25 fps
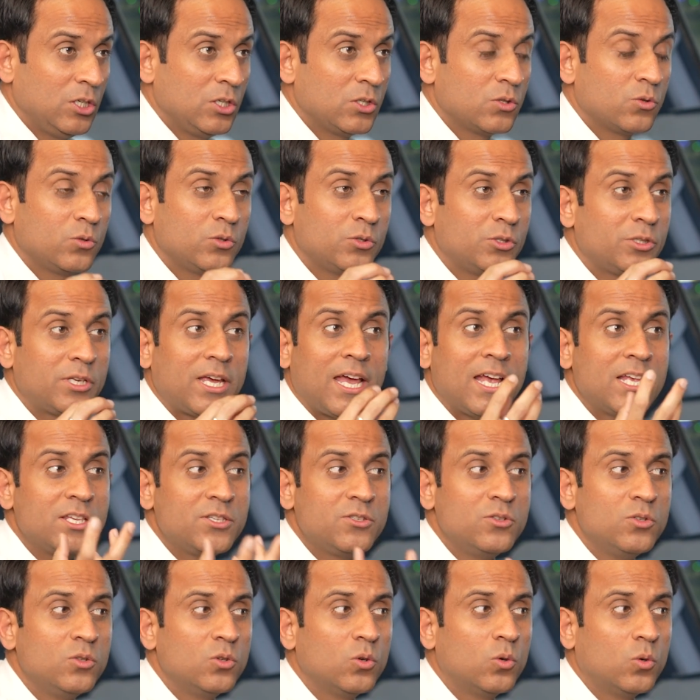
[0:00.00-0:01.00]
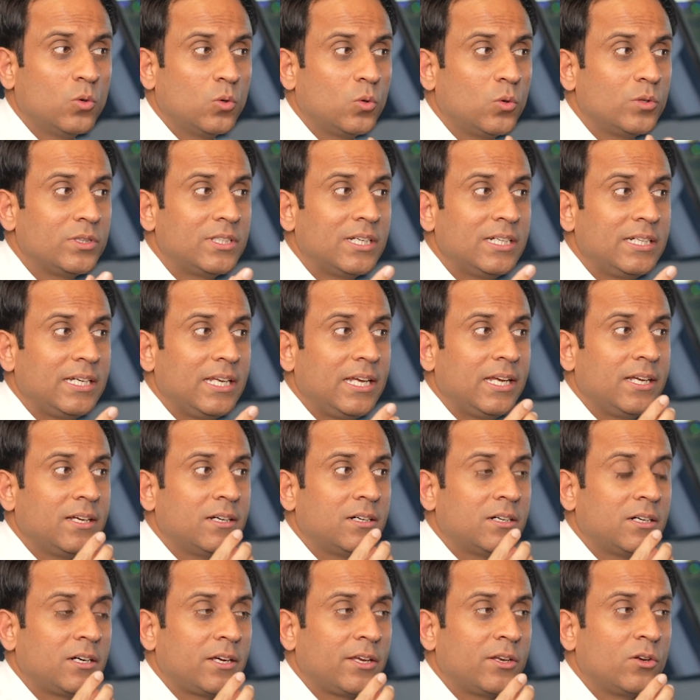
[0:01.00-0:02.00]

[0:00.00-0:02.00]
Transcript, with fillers: So as you know that uh,